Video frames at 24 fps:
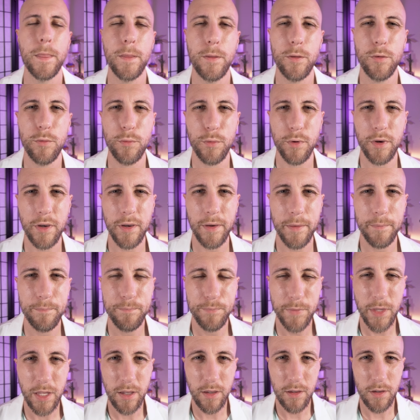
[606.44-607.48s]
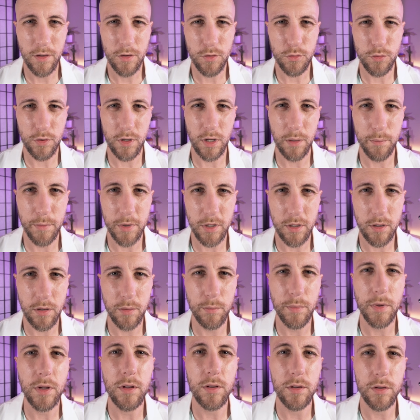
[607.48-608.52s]
Okay. So now I'm going to
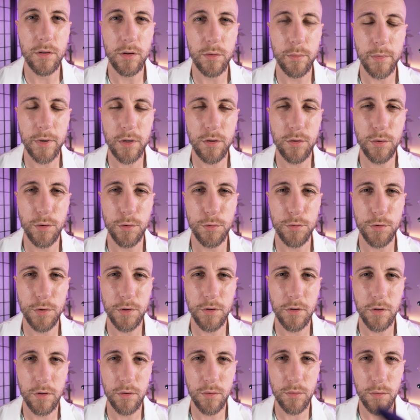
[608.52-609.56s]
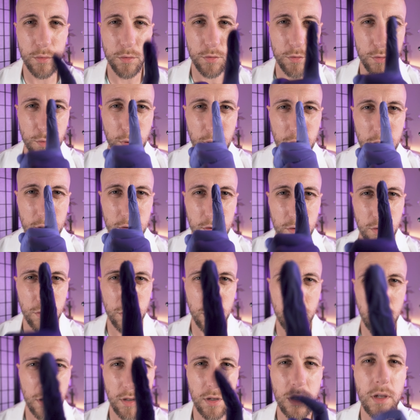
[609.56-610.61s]
come a little bit closer to you so I can
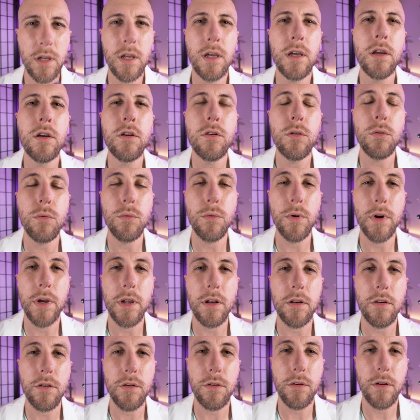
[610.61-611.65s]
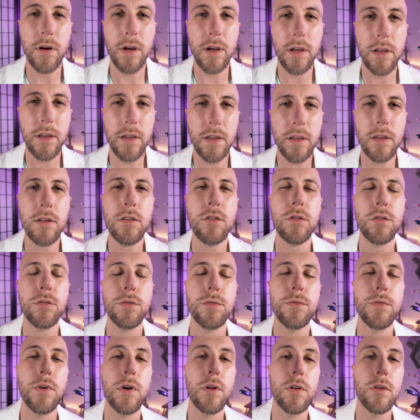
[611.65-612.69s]
look right into your eye. Just
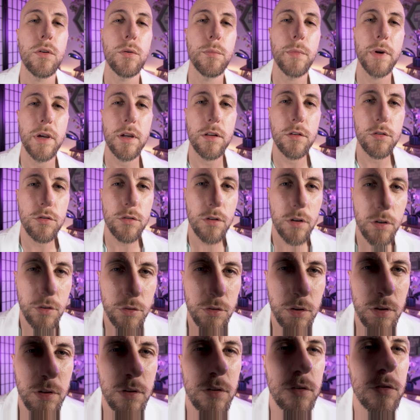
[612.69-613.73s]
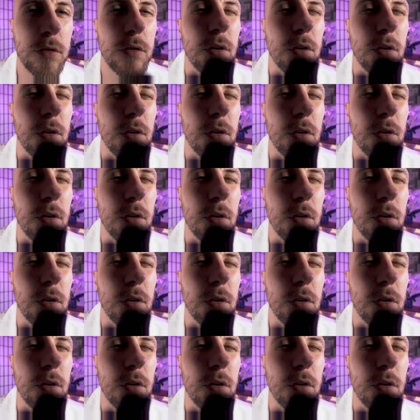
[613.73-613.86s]
follow my instructions.